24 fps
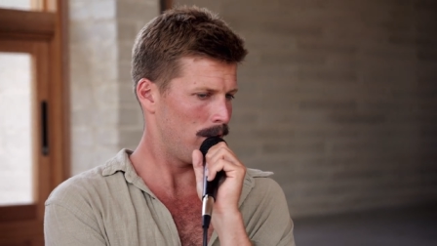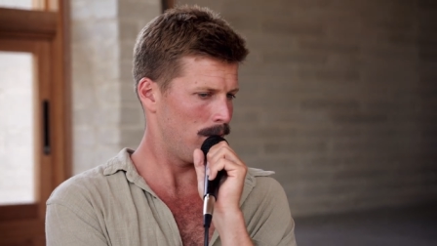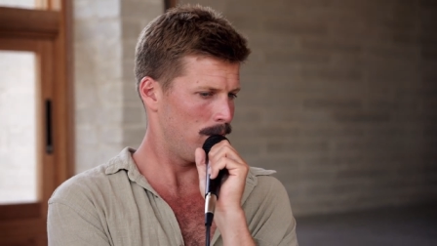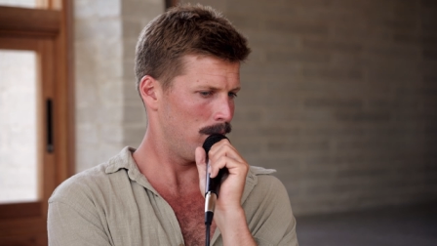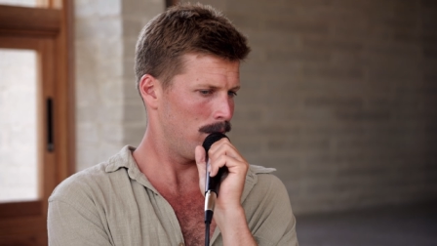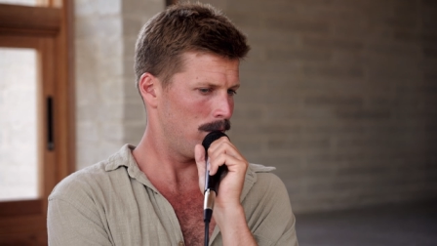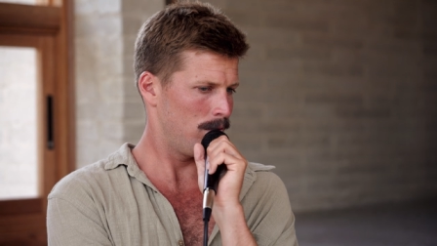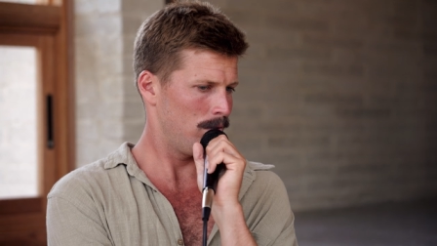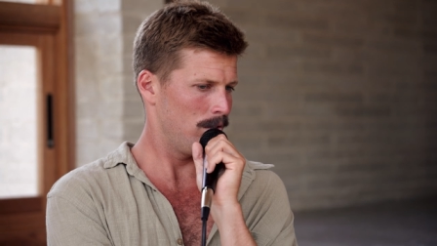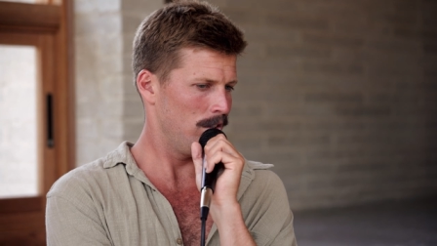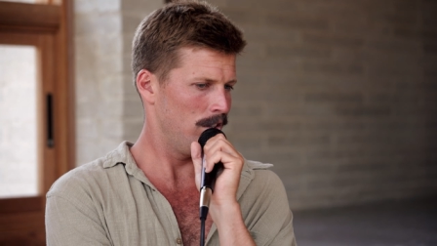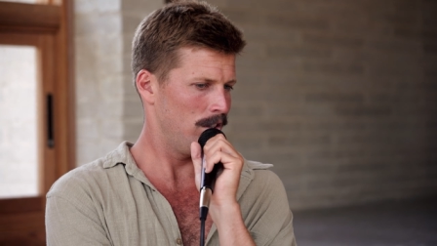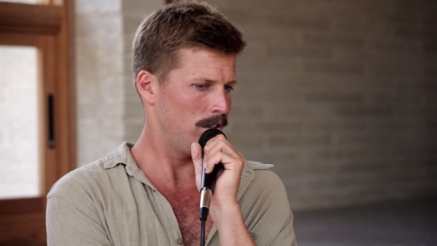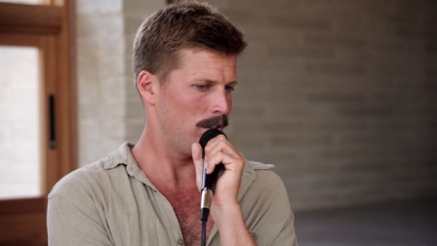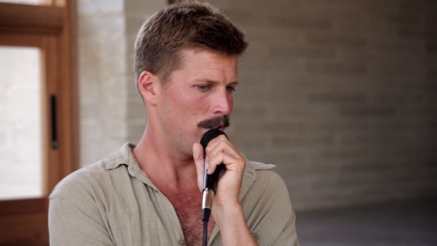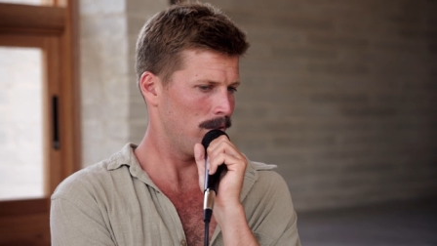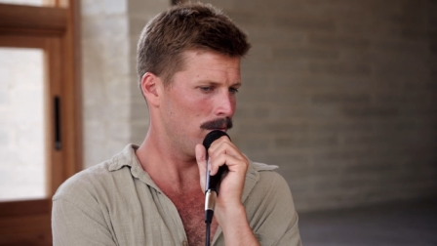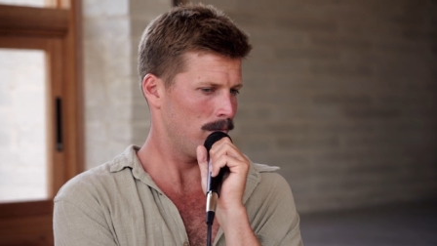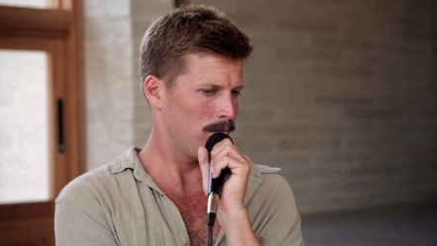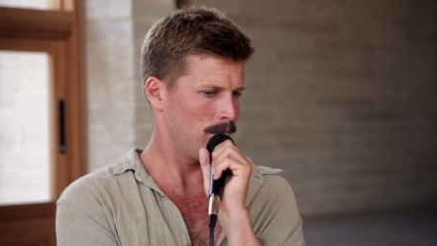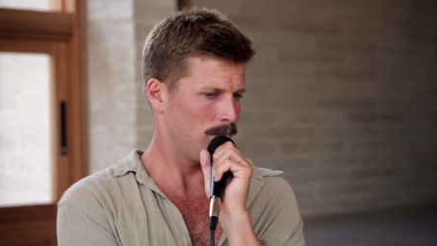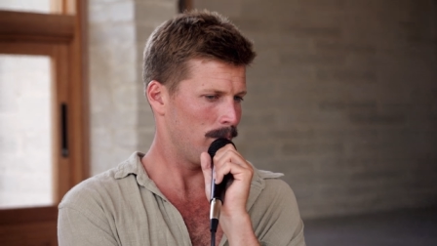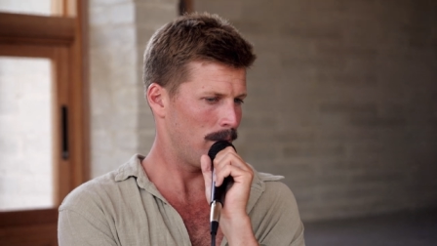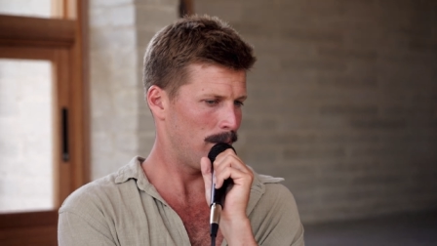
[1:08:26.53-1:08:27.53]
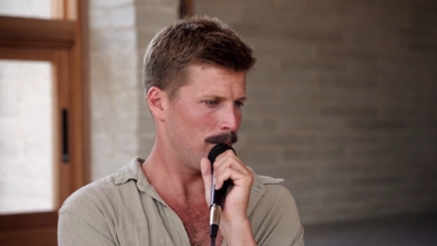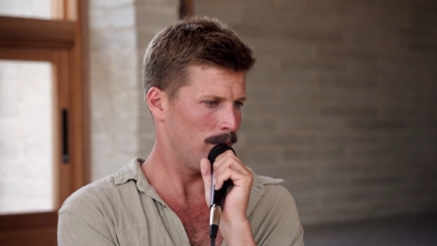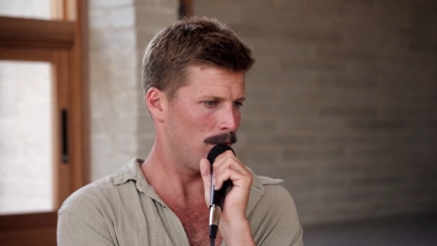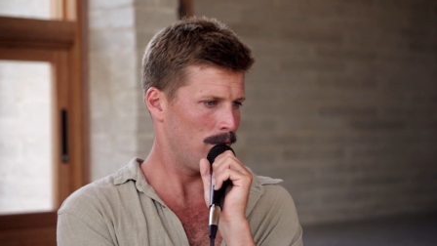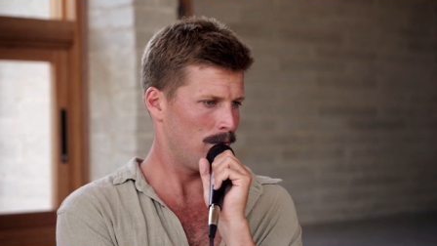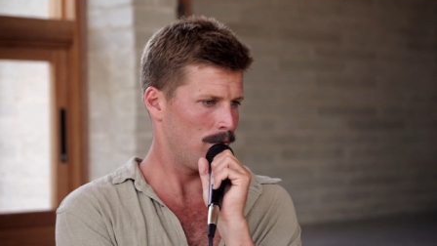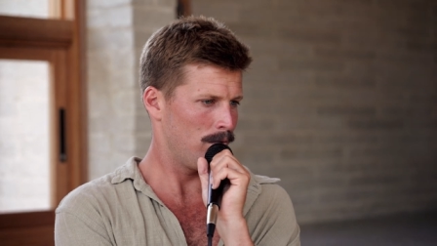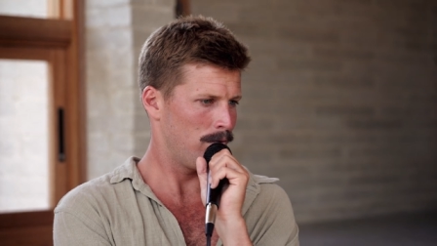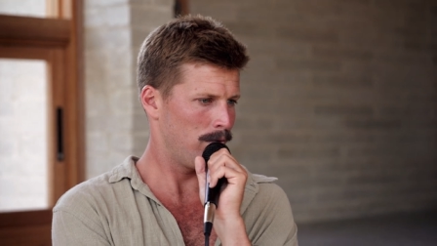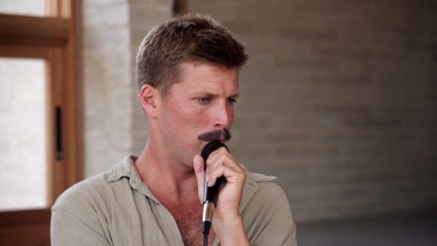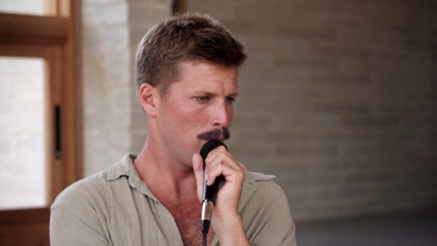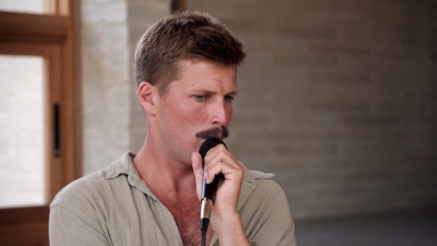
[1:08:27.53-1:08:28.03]
It was, you know, maybe
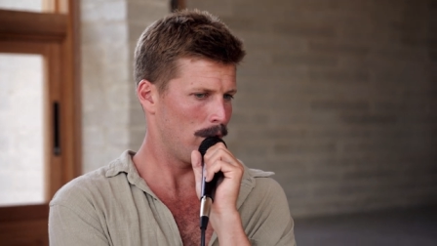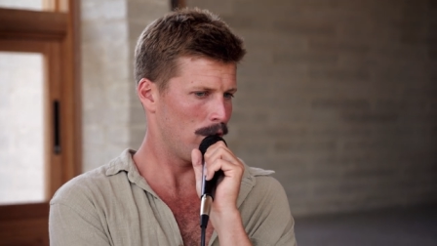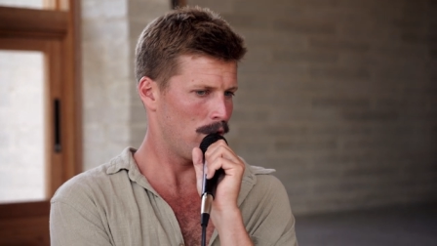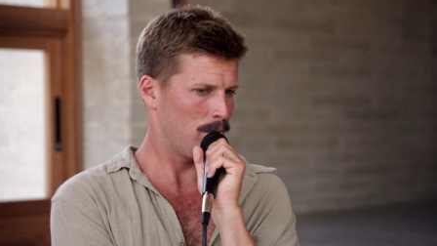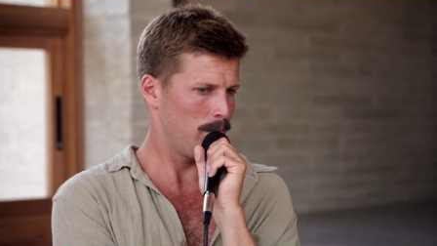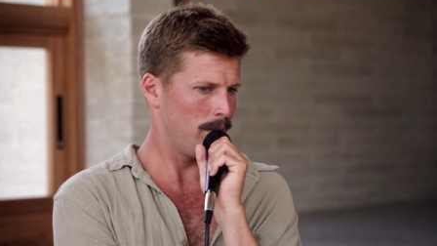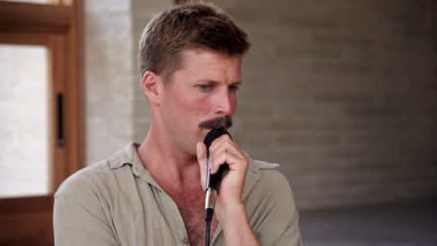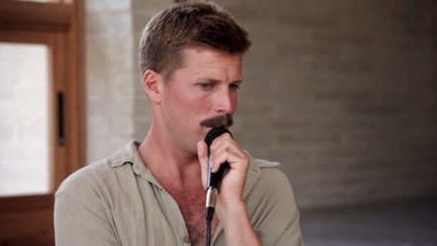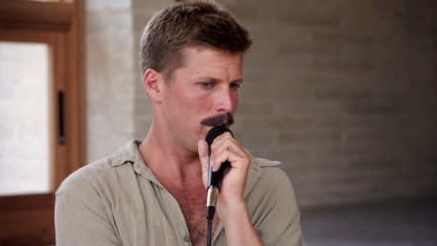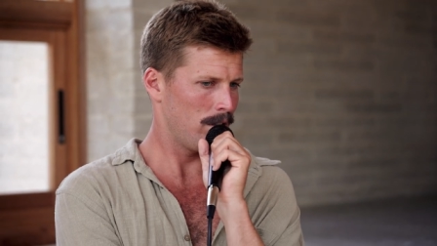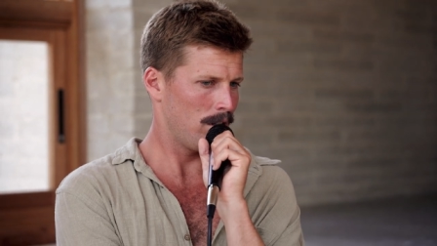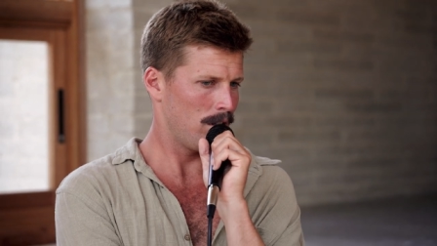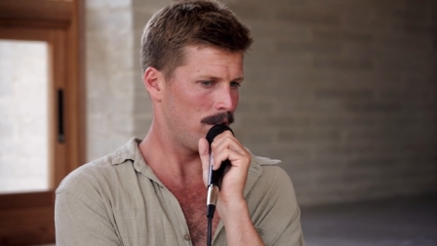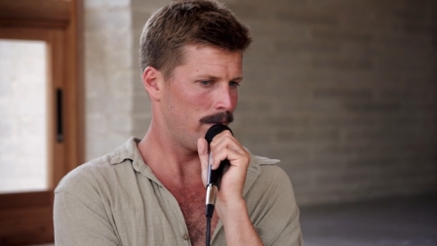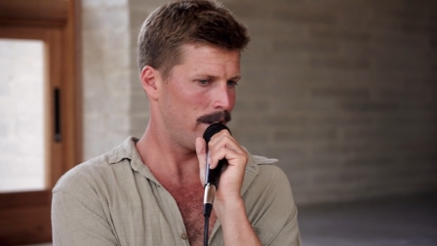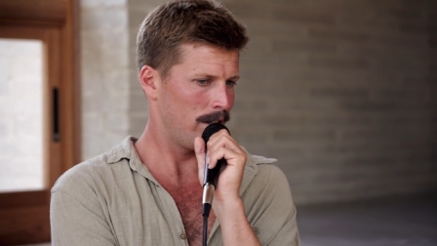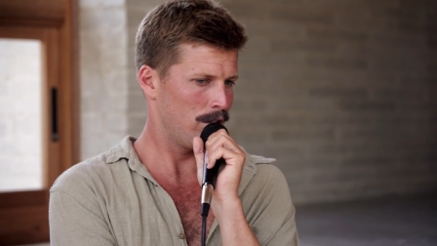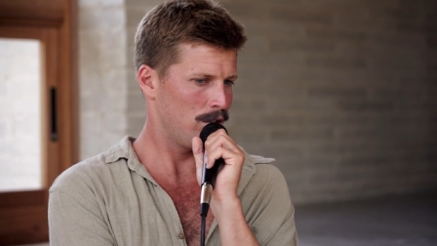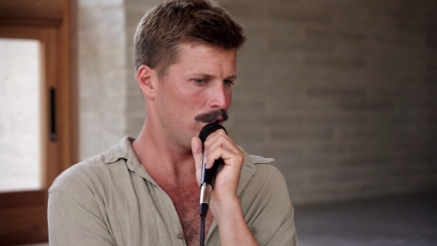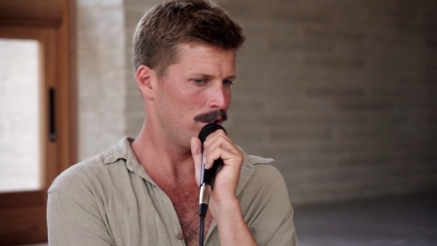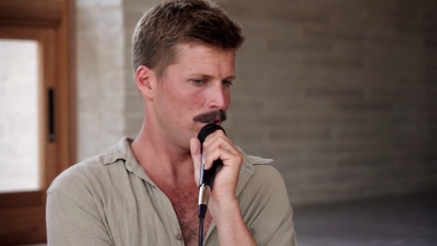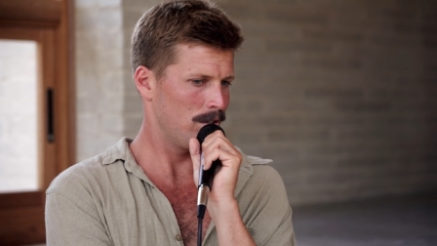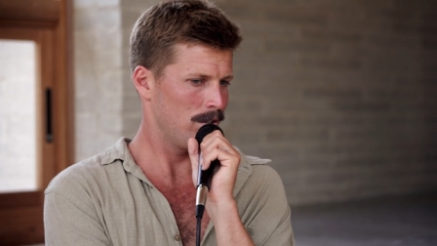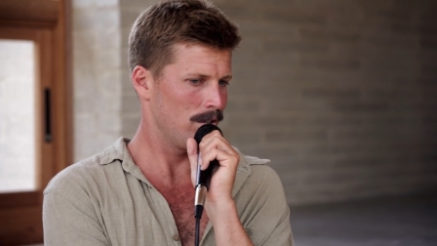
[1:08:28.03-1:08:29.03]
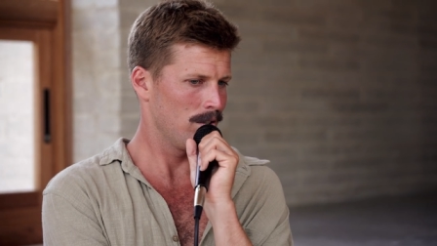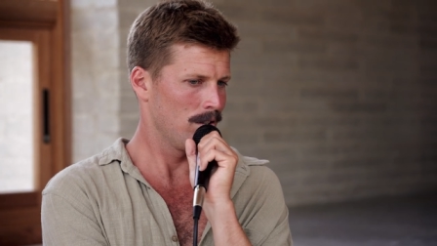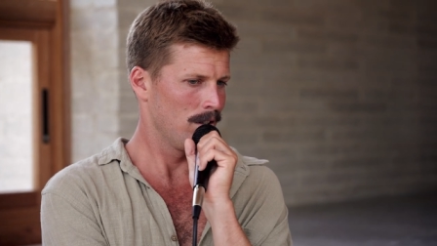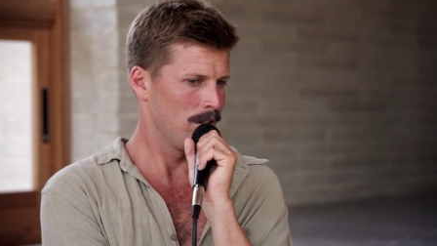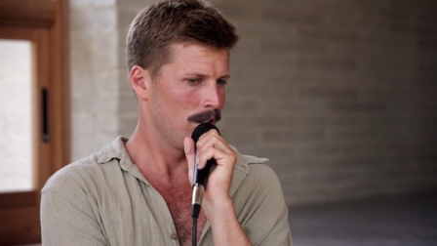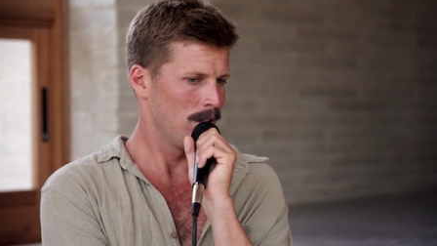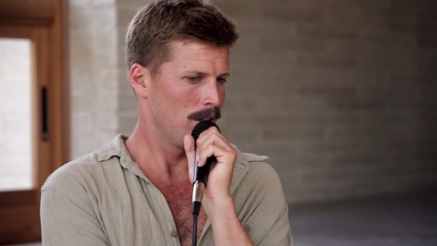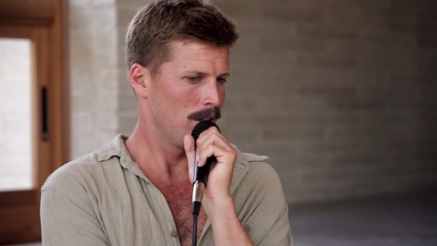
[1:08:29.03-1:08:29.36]
400 meters elevation.